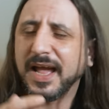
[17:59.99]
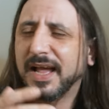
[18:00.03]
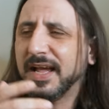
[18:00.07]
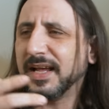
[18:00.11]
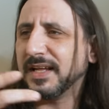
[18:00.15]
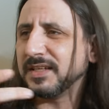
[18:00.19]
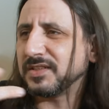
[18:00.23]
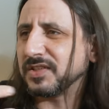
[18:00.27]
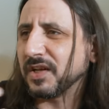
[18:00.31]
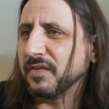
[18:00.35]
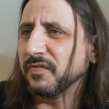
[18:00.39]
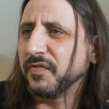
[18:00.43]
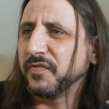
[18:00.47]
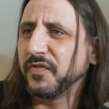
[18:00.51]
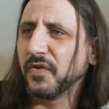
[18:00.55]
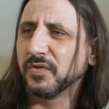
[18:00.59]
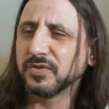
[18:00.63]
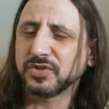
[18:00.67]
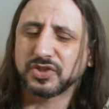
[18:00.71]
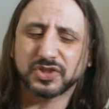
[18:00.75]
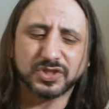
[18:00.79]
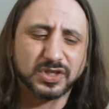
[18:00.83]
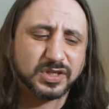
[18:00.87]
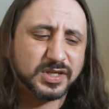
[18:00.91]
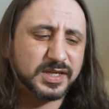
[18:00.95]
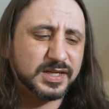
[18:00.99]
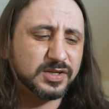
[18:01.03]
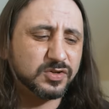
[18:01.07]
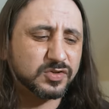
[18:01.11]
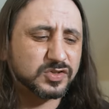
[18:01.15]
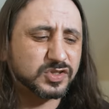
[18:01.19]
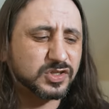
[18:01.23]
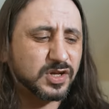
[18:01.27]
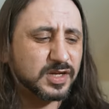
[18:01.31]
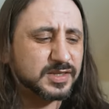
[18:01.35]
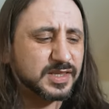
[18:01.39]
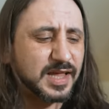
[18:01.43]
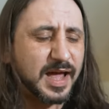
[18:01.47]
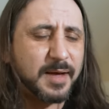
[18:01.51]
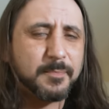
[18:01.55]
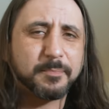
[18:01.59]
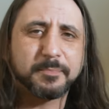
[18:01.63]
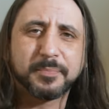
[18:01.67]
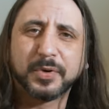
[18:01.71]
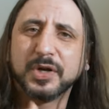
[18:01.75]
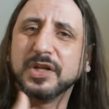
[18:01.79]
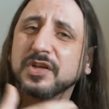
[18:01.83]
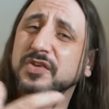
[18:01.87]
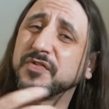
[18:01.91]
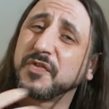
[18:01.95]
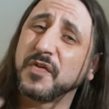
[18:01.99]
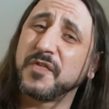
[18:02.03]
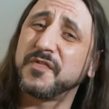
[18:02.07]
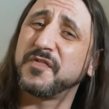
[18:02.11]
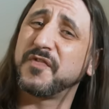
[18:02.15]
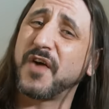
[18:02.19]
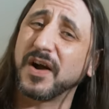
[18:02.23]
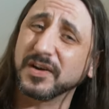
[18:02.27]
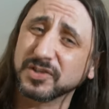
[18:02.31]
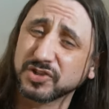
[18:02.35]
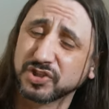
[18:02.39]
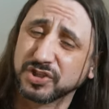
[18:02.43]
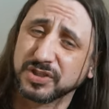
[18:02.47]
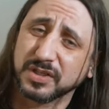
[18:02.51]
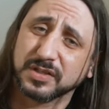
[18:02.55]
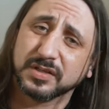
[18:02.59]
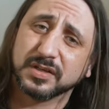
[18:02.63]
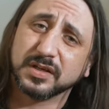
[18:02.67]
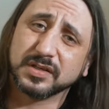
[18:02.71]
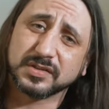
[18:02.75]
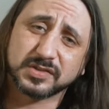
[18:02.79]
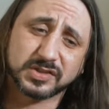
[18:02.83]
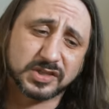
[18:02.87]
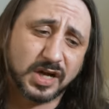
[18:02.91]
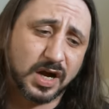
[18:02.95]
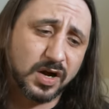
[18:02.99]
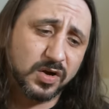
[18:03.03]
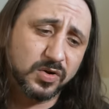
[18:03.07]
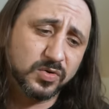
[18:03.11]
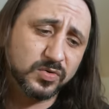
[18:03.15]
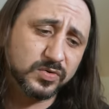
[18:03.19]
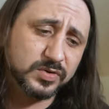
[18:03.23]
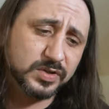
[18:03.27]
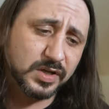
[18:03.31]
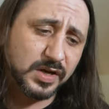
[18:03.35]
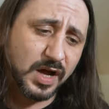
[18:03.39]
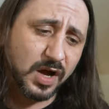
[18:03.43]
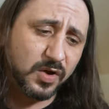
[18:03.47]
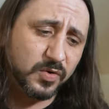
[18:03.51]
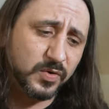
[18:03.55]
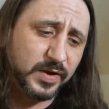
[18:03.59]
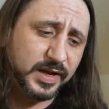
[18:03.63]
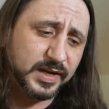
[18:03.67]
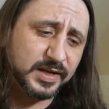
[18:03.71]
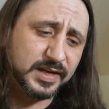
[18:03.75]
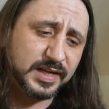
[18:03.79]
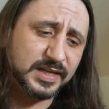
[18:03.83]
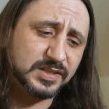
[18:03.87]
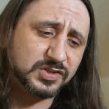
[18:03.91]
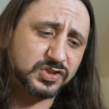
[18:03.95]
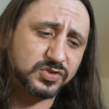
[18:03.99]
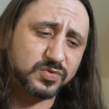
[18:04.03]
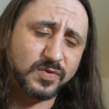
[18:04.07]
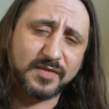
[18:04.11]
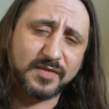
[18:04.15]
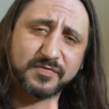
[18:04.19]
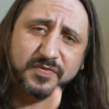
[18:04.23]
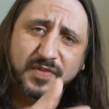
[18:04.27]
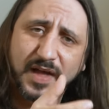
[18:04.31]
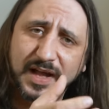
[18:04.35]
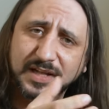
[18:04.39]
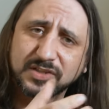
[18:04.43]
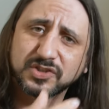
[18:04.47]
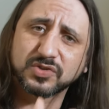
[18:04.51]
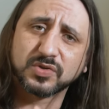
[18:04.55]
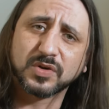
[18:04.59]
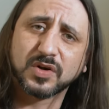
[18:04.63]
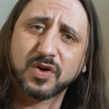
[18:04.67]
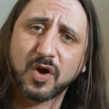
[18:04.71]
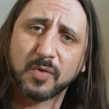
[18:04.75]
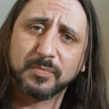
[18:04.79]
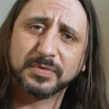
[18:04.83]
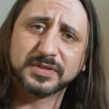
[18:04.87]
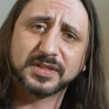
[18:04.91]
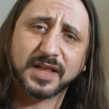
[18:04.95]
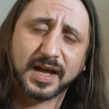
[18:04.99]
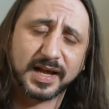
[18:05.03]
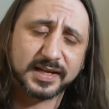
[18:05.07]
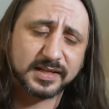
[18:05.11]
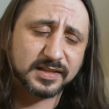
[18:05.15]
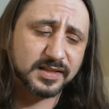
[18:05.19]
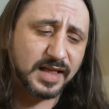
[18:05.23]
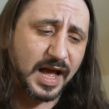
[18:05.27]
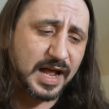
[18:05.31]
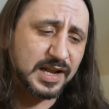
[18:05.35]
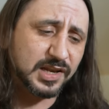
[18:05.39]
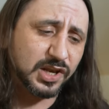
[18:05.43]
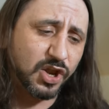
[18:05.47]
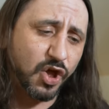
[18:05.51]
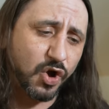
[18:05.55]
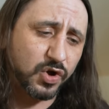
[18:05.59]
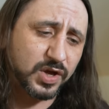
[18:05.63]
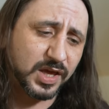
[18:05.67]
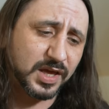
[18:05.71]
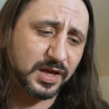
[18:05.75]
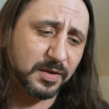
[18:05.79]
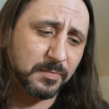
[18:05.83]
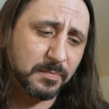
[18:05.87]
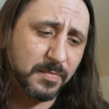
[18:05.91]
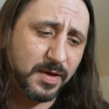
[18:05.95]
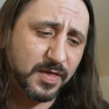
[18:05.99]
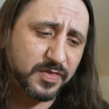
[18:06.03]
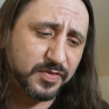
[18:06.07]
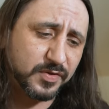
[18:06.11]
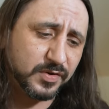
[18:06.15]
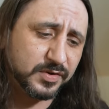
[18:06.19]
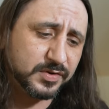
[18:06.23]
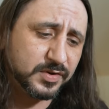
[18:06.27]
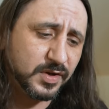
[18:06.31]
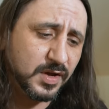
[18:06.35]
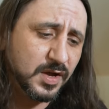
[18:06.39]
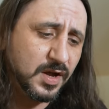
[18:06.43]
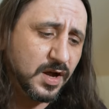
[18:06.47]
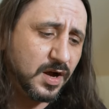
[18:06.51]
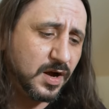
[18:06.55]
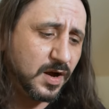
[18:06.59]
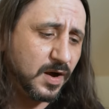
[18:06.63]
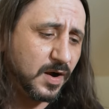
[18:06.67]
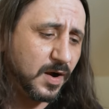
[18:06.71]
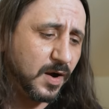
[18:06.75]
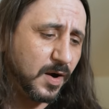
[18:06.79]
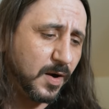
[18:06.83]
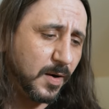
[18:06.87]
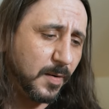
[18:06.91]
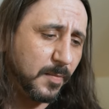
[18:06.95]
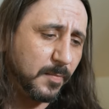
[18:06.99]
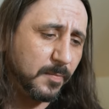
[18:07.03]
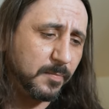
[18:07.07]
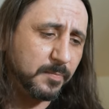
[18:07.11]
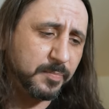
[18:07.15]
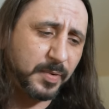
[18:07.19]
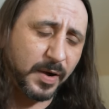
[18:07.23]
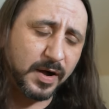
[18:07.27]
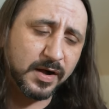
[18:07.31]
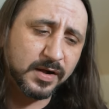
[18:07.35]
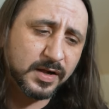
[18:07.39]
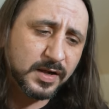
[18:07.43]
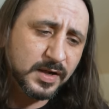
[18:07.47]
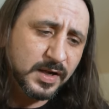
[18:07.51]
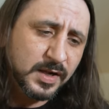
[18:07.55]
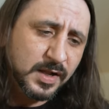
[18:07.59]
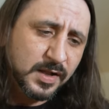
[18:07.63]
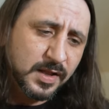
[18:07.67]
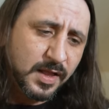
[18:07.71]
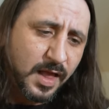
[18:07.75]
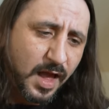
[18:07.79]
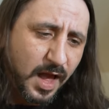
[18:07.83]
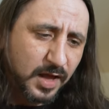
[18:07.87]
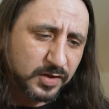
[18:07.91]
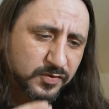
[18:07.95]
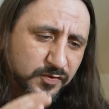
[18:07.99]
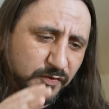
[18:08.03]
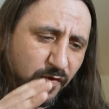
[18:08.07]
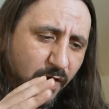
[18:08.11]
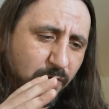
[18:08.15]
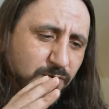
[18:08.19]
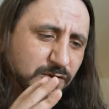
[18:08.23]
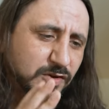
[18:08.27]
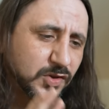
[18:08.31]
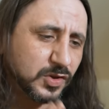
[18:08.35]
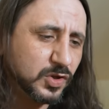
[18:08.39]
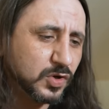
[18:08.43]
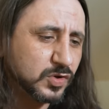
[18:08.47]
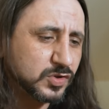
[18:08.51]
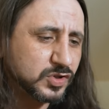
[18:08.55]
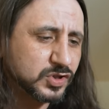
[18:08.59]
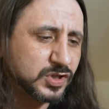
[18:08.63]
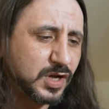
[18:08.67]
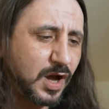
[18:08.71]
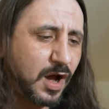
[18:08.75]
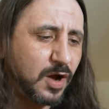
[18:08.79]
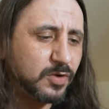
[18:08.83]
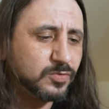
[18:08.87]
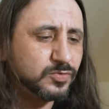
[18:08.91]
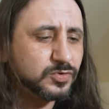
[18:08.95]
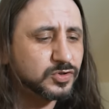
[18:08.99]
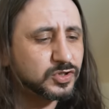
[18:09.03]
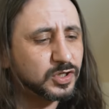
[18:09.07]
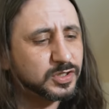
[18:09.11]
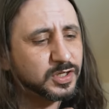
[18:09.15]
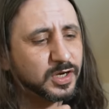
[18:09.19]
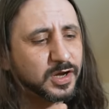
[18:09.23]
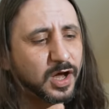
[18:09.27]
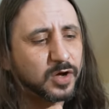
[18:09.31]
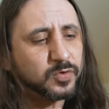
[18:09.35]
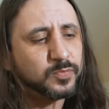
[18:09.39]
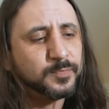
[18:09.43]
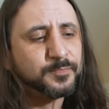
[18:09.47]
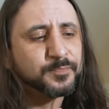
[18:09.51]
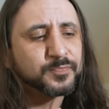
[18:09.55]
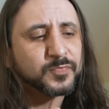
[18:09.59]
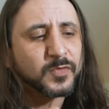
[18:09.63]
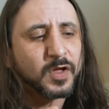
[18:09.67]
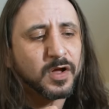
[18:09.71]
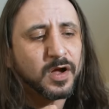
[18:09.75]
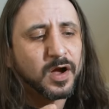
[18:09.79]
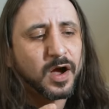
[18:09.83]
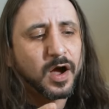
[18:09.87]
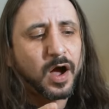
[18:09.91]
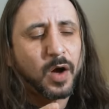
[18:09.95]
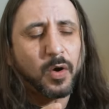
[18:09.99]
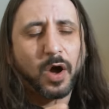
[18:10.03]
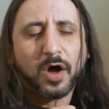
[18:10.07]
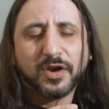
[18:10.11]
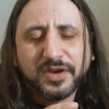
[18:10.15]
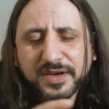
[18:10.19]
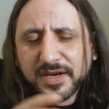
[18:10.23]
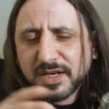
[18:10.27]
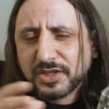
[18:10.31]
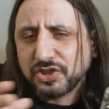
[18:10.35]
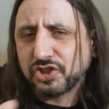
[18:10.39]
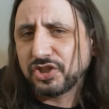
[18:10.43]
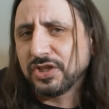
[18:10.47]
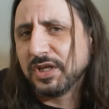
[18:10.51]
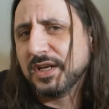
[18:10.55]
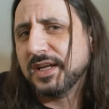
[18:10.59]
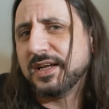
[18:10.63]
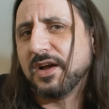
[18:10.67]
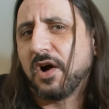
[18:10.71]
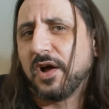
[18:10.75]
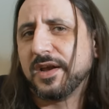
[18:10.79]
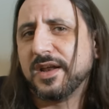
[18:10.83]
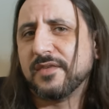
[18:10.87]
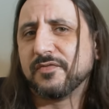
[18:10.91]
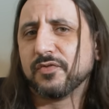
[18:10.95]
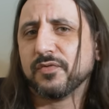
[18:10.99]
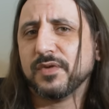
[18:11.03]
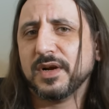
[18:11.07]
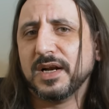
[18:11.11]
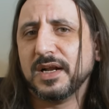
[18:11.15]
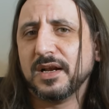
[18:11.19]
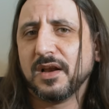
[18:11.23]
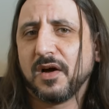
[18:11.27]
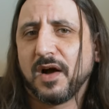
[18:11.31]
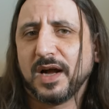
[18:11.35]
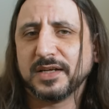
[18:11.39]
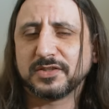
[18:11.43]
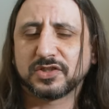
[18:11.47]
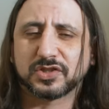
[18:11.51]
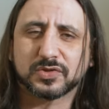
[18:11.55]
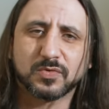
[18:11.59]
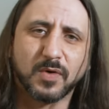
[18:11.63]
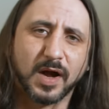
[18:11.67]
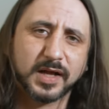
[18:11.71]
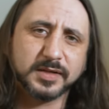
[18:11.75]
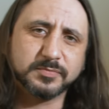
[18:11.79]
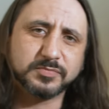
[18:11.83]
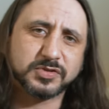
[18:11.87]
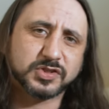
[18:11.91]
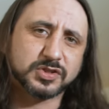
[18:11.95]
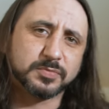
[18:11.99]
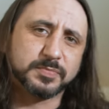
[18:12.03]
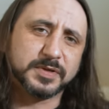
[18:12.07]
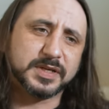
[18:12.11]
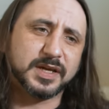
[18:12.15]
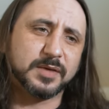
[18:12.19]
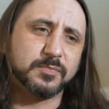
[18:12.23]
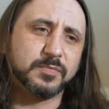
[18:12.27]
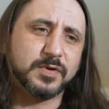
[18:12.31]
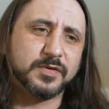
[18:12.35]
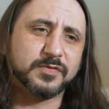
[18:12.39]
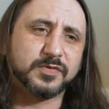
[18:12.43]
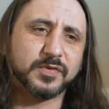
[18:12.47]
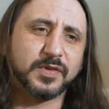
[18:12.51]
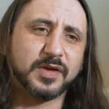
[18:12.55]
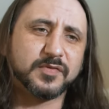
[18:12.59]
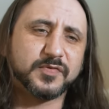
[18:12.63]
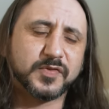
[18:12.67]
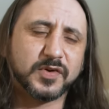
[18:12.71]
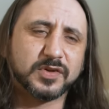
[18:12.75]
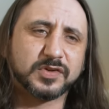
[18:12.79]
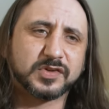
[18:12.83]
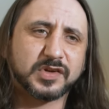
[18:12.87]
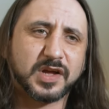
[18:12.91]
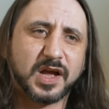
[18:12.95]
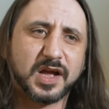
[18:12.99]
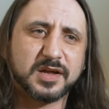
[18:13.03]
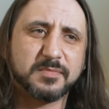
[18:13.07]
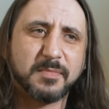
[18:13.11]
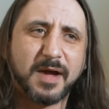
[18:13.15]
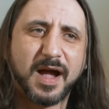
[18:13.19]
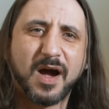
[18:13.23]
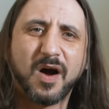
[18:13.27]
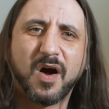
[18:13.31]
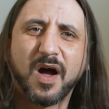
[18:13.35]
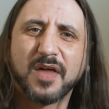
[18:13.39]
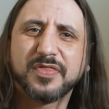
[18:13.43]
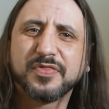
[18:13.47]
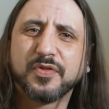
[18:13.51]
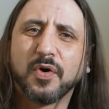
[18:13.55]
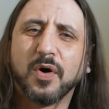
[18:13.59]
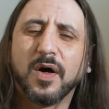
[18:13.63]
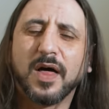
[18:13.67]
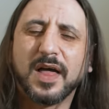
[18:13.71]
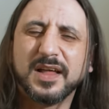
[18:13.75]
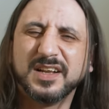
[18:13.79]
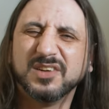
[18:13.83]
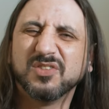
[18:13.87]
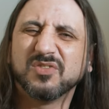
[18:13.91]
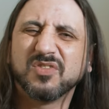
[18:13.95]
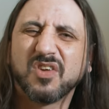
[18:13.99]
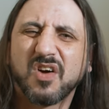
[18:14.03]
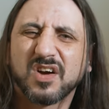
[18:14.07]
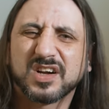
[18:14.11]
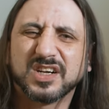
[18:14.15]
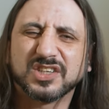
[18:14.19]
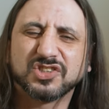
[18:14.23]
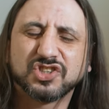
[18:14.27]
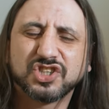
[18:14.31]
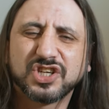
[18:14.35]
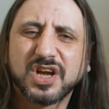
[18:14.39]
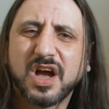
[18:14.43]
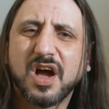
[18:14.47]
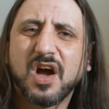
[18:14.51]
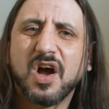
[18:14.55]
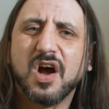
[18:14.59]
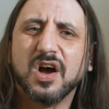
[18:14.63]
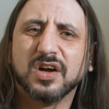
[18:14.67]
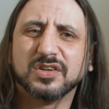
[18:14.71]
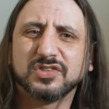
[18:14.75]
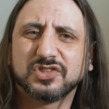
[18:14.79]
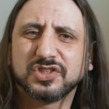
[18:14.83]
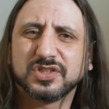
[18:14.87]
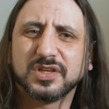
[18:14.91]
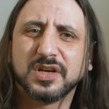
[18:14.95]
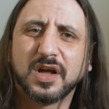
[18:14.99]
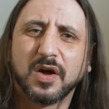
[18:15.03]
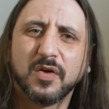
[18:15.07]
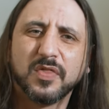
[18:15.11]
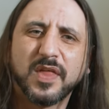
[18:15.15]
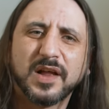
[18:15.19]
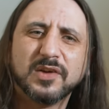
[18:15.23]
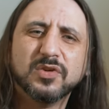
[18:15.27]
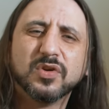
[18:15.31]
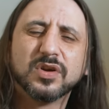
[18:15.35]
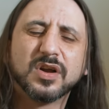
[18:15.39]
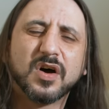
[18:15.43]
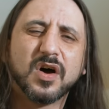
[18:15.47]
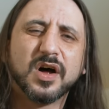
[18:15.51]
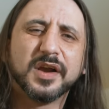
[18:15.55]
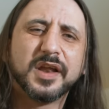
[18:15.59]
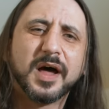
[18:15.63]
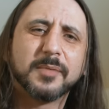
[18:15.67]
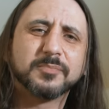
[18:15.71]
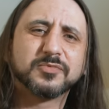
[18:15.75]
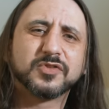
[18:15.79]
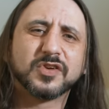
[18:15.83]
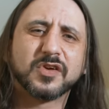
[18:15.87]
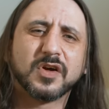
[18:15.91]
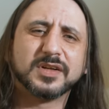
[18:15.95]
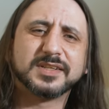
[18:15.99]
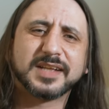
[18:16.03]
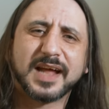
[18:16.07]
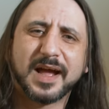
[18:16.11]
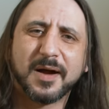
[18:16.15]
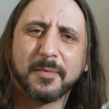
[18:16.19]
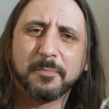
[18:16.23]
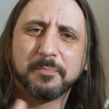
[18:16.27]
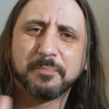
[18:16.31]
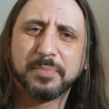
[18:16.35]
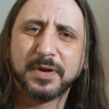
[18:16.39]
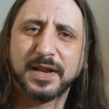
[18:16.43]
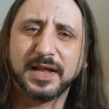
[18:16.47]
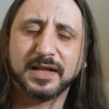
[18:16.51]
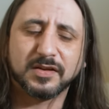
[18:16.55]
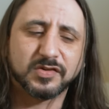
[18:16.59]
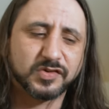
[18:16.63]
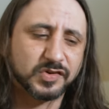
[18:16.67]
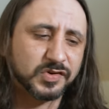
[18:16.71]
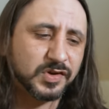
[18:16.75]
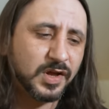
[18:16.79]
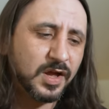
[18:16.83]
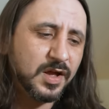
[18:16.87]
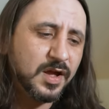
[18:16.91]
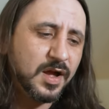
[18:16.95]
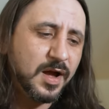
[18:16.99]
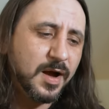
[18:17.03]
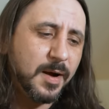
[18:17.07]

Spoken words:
It's unfortunate it looks like that, but it's for function. So, you know, it needs have that to accommodate that locking method. But as far as looks goes, you know, initially I never really liked Squapes to begin with when they first came out. I thought they looked like a church, you know, they looked like an upside down bliss.